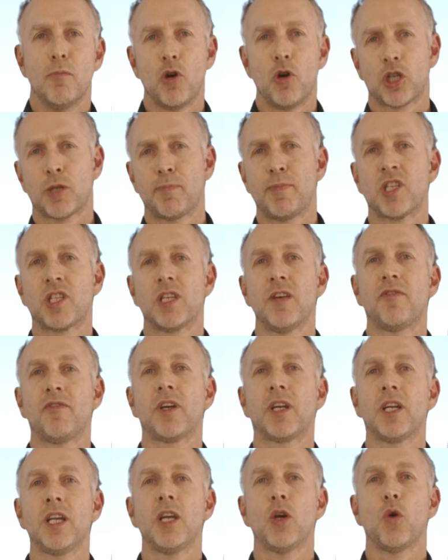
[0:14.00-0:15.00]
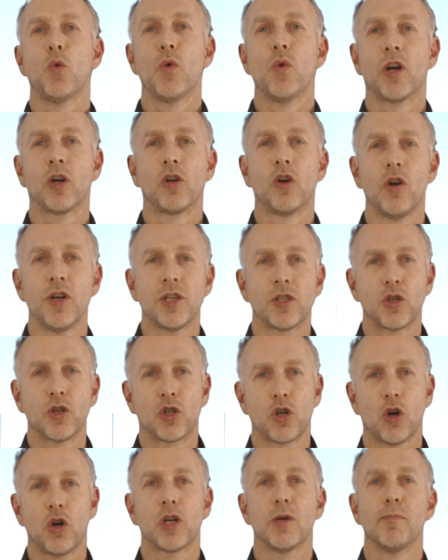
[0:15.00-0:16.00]
More specifically, we're going to
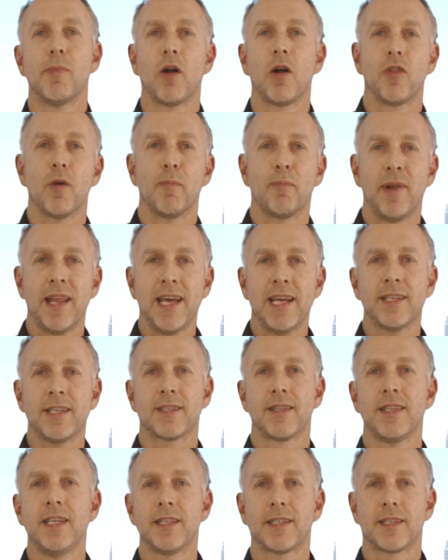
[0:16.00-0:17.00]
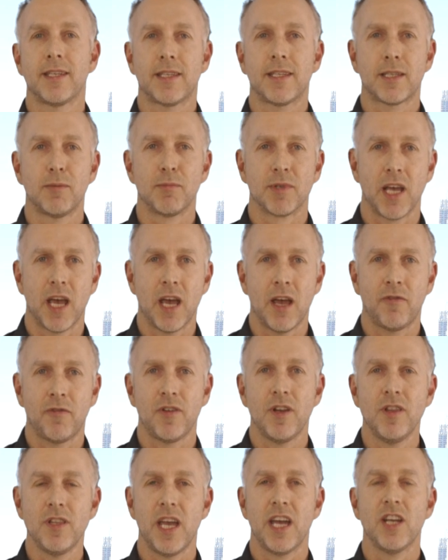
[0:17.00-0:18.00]
talk about the place these systems
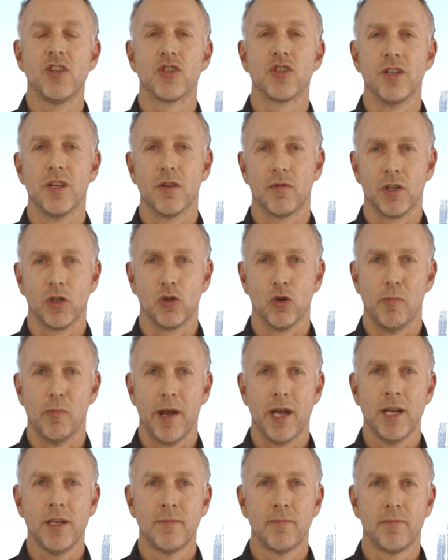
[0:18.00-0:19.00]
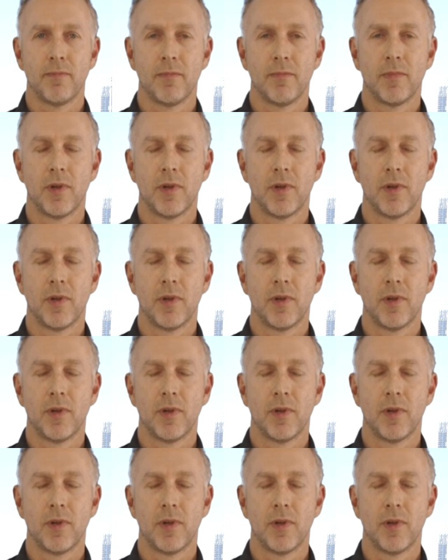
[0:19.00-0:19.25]
have in the engineering domain